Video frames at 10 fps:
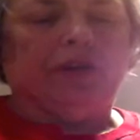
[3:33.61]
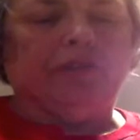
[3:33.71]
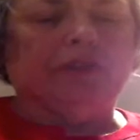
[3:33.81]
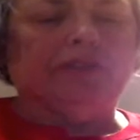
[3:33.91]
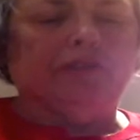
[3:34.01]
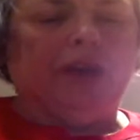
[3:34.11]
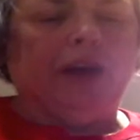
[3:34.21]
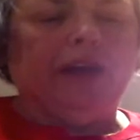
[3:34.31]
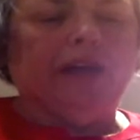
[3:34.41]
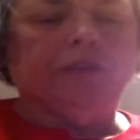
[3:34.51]
to mix
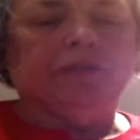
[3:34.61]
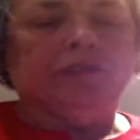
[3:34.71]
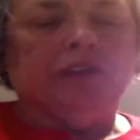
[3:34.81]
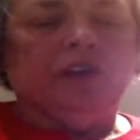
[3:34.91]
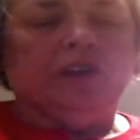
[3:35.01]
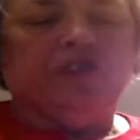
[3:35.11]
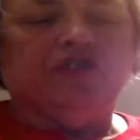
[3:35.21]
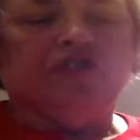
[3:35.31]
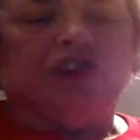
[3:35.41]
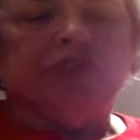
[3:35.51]
my
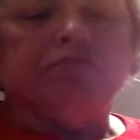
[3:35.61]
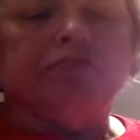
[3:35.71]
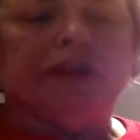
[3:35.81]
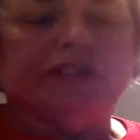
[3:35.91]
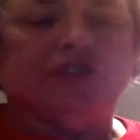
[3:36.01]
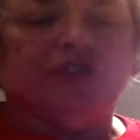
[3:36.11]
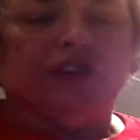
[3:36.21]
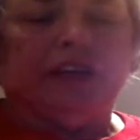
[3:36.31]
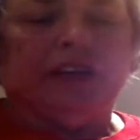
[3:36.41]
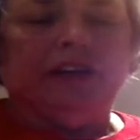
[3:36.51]
Dijon mustard
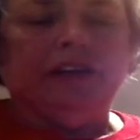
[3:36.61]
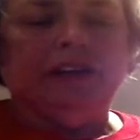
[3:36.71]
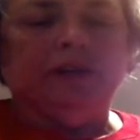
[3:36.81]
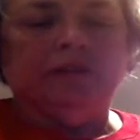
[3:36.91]
in.